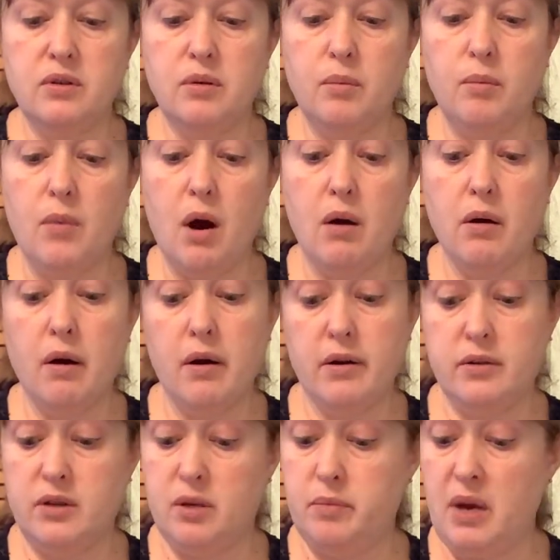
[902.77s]
Monarch
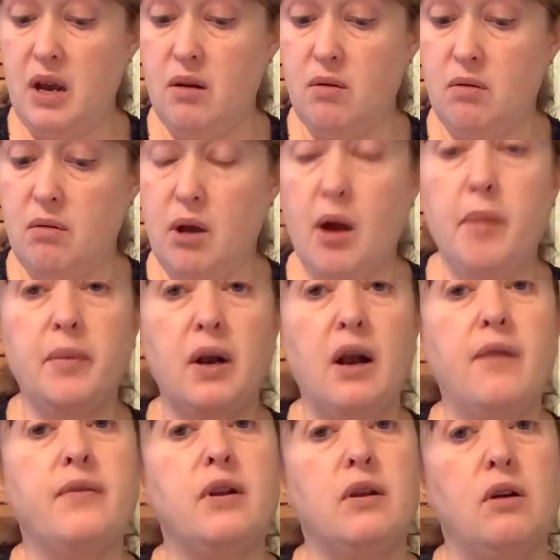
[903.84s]
Tomato. I'm gonna
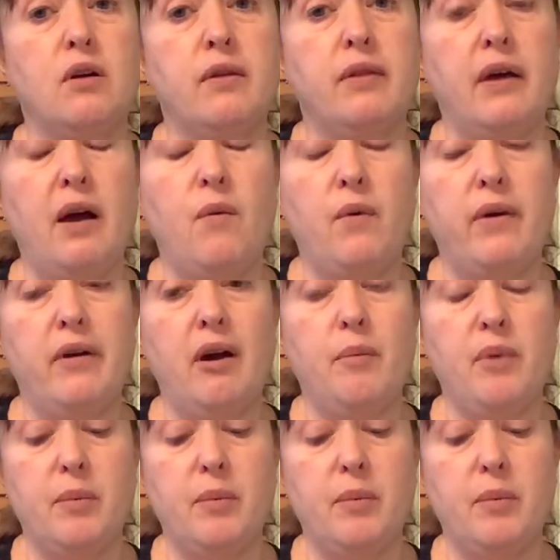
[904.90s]
have to look that one up.